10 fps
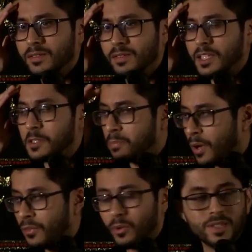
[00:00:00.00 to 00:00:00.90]
this
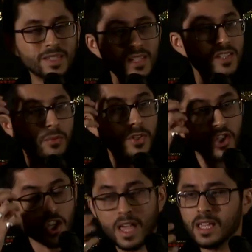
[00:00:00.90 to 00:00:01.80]
brother or this sister has
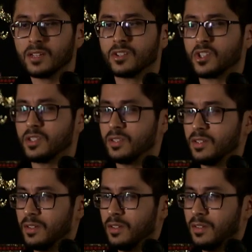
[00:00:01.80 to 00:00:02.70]
changed.
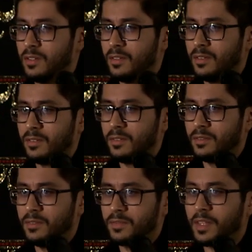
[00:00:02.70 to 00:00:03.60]

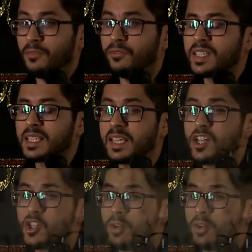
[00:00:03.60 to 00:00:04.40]
That visitation